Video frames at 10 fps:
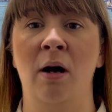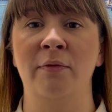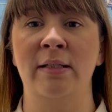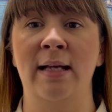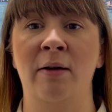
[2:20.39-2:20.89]

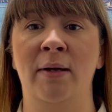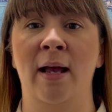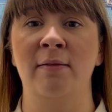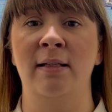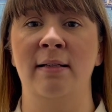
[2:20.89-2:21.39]
after Town
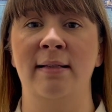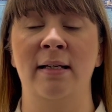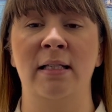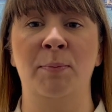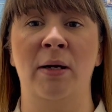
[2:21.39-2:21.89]
councillors
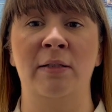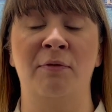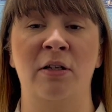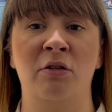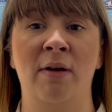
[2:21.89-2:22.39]
expressed
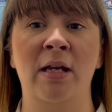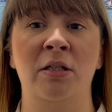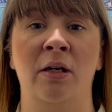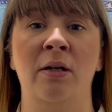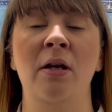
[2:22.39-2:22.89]

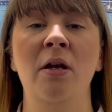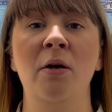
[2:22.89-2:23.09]
frustration